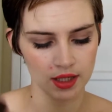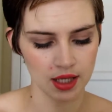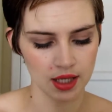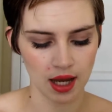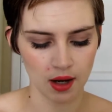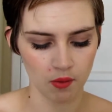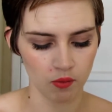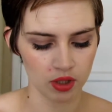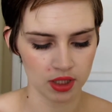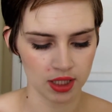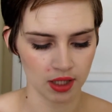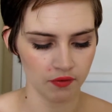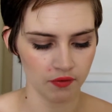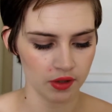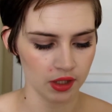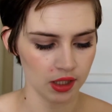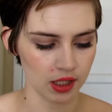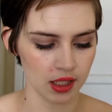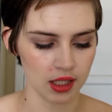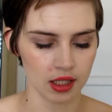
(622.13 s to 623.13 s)
I would
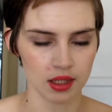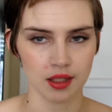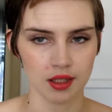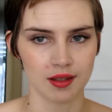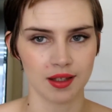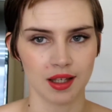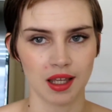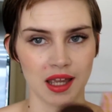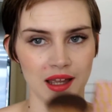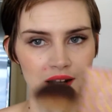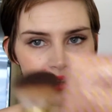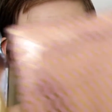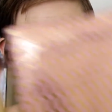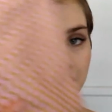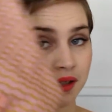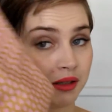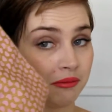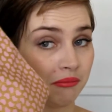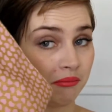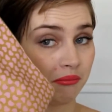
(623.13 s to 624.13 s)
definitely get this again
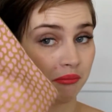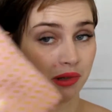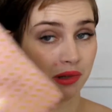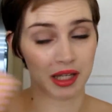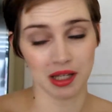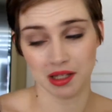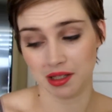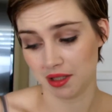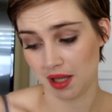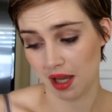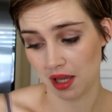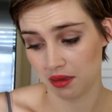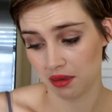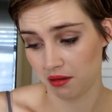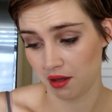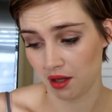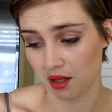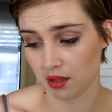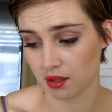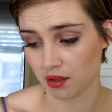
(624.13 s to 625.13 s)
because I
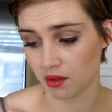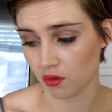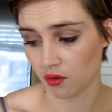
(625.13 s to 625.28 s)
think it's so